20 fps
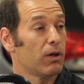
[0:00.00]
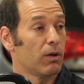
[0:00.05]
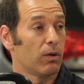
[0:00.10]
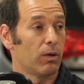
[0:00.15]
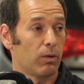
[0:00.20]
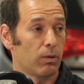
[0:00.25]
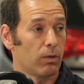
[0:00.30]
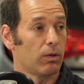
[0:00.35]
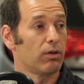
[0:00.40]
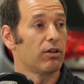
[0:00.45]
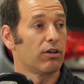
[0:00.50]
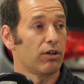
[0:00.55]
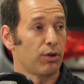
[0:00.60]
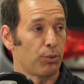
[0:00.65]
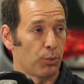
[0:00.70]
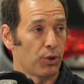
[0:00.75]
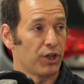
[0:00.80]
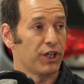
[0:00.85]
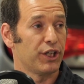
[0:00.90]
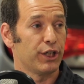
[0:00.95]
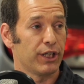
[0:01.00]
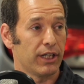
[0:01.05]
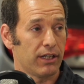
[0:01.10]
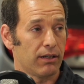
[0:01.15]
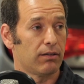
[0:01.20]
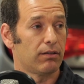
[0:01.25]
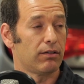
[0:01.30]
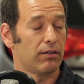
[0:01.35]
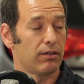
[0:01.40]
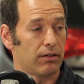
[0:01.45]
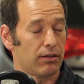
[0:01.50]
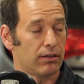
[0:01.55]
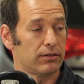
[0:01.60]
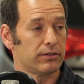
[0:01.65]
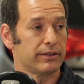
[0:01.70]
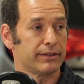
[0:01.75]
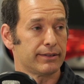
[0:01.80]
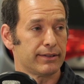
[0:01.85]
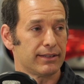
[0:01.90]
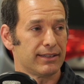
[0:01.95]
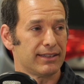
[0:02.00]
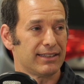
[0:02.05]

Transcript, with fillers: Where am I going to go? You know, where do you, you think of the new ones and,